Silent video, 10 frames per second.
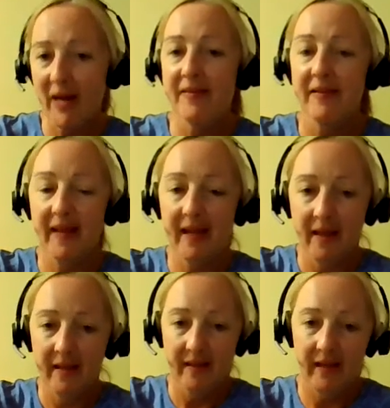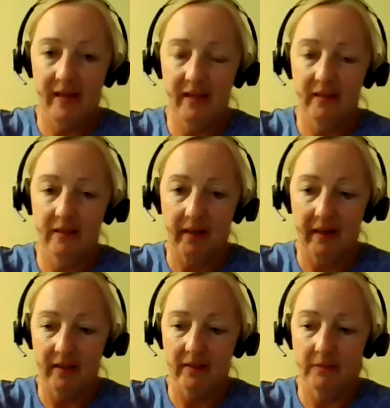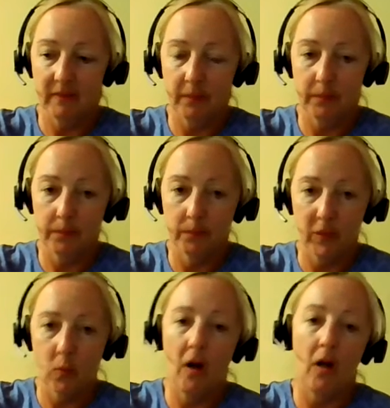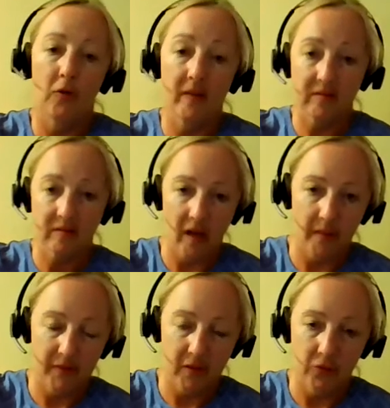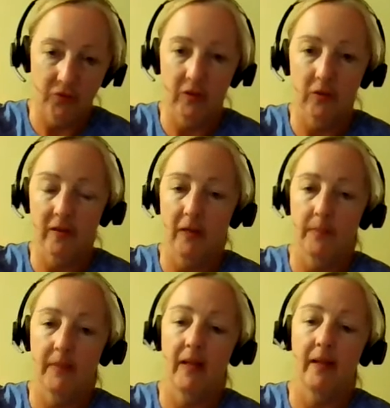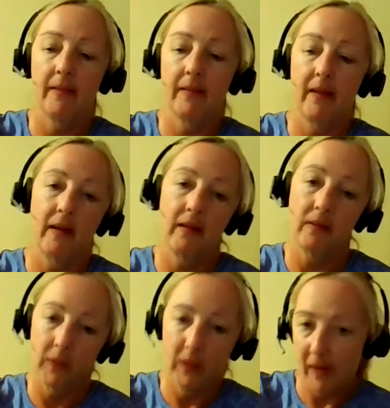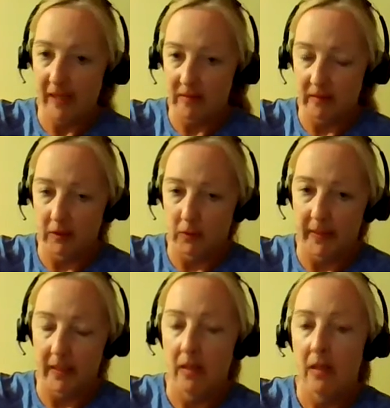And then they hit a brick wall, or they stop the coaching or therapy, and then they regress a little bit.